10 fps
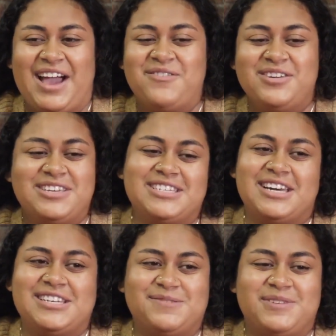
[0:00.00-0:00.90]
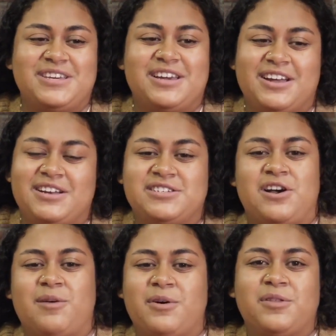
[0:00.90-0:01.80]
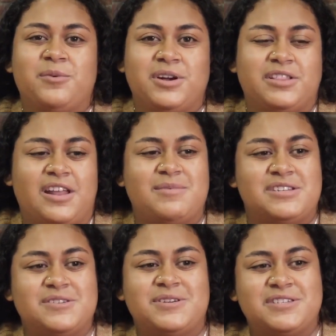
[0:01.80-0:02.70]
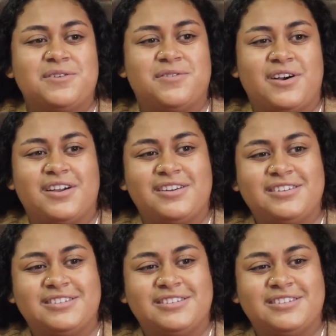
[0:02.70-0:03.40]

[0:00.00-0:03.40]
I'm really excited to be here and talk about the work that I've been doing so far.